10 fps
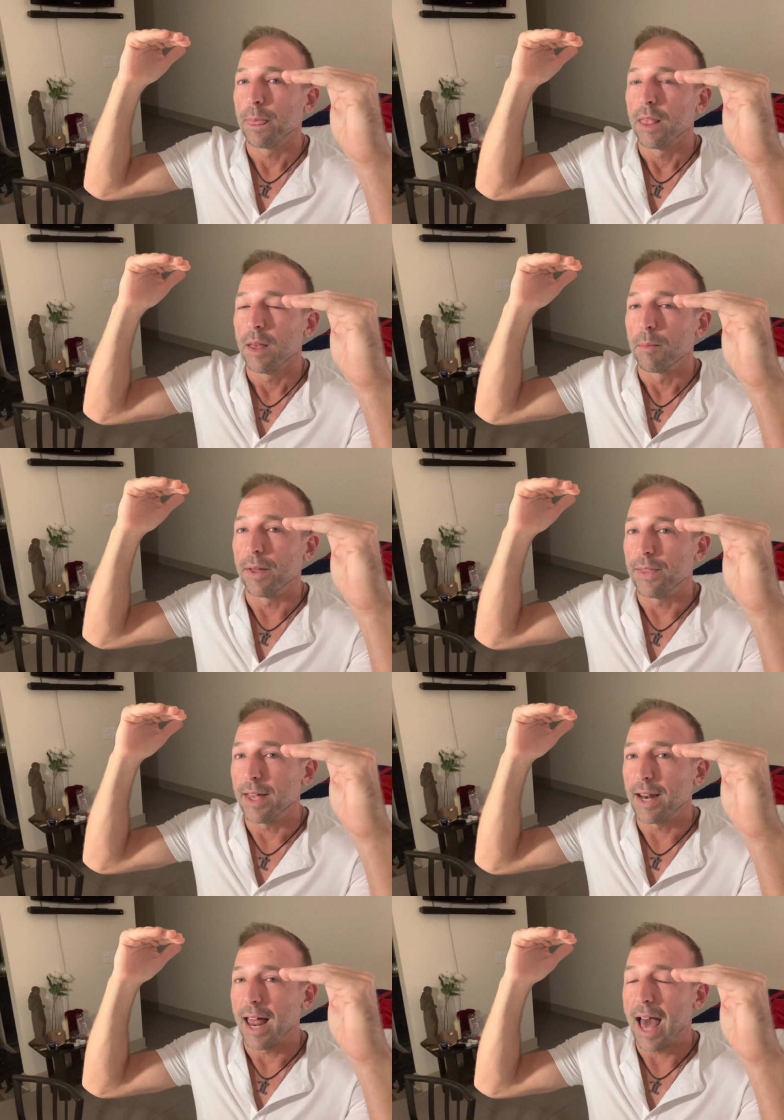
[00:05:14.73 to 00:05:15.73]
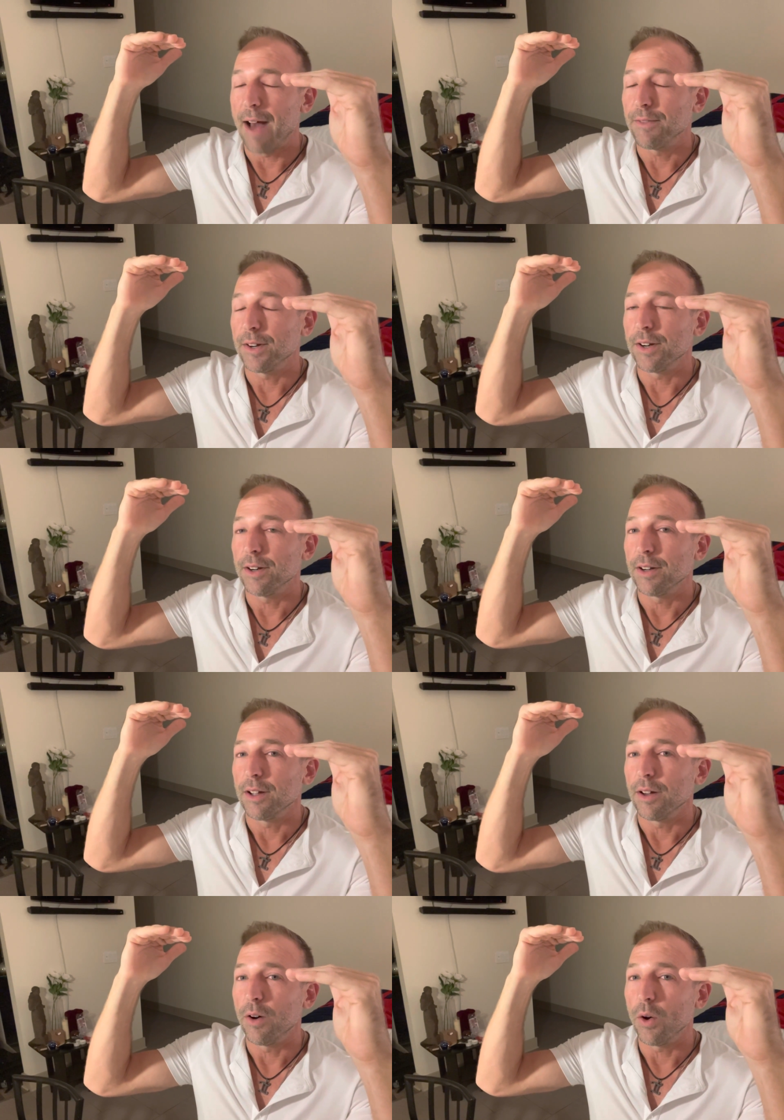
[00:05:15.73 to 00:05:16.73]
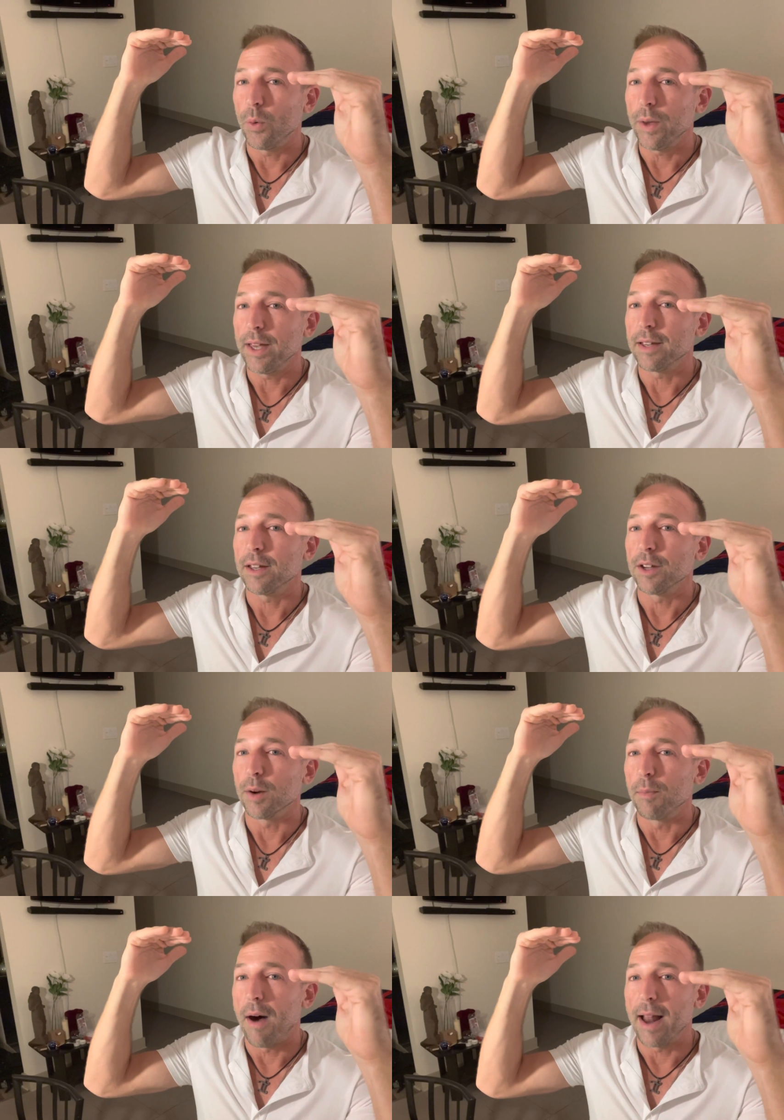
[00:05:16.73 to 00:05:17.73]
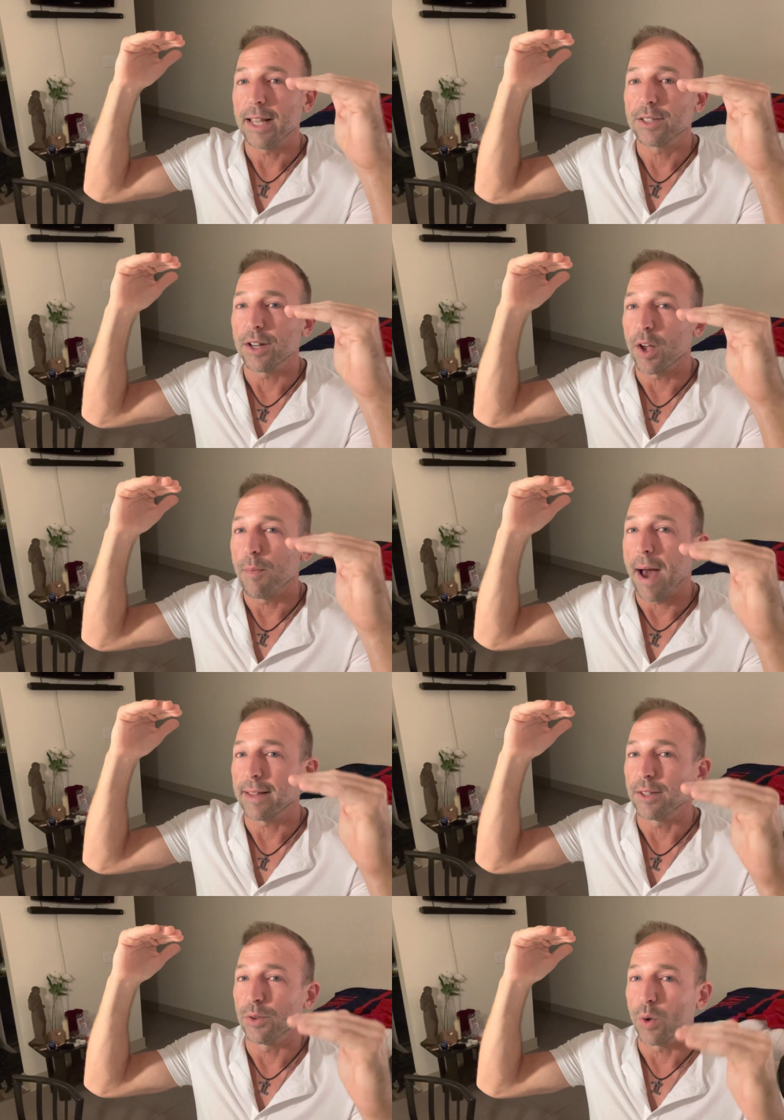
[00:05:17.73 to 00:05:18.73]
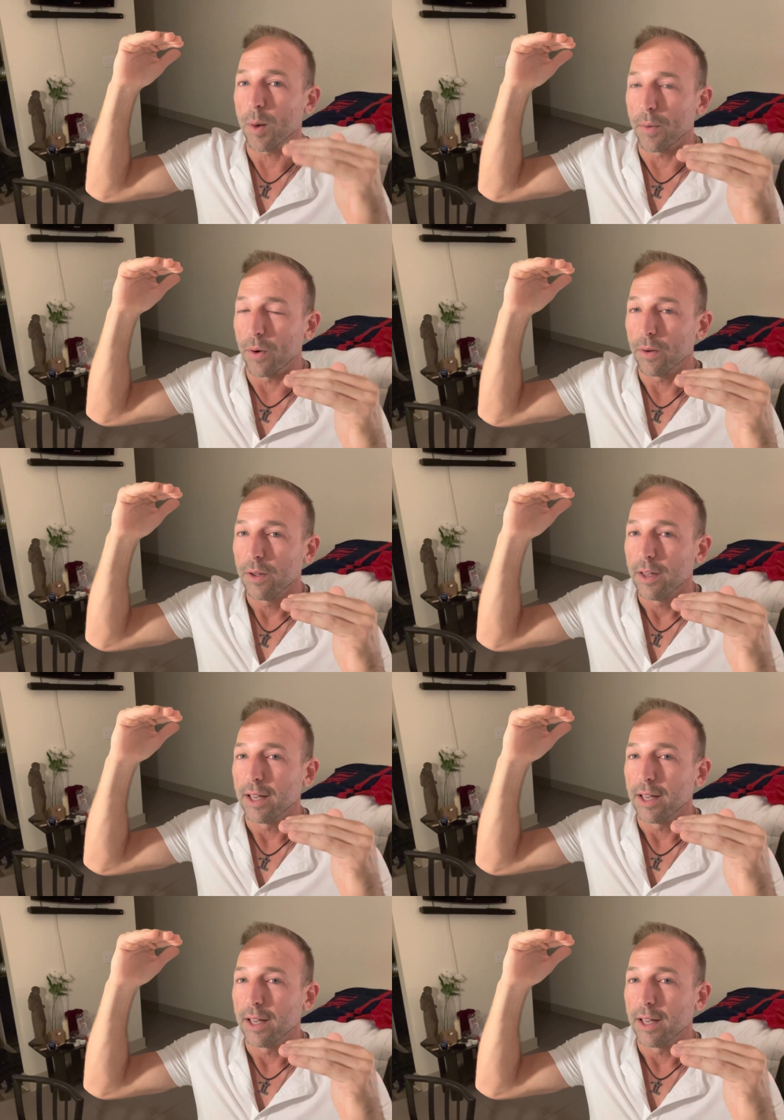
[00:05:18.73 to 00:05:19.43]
but then after a whole week, your body is going to go back to normal.